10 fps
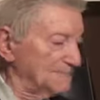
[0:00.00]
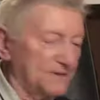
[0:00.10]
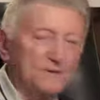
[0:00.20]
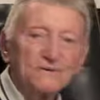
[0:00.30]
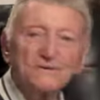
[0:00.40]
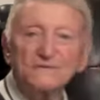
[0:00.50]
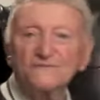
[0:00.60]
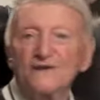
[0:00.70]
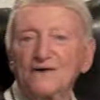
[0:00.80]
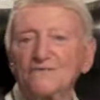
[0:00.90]
I'm the only
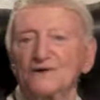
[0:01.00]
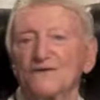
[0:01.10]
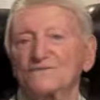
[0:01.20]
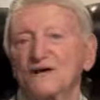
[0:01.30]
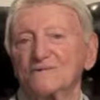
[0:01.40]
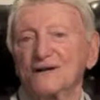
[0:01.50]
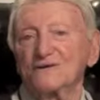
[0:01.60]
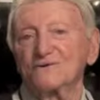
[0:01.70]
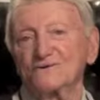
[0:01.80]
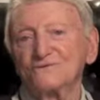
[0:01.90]
survivor left out of
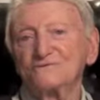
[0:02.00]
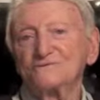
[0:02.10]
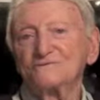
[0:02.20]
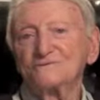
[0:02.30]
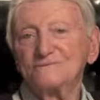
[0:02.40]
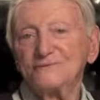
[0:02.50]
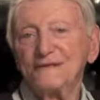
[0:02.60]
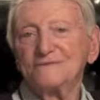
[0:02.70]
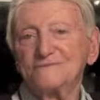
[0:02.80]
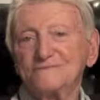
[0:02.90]
my crew.
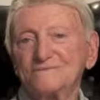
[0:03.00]
Yeah.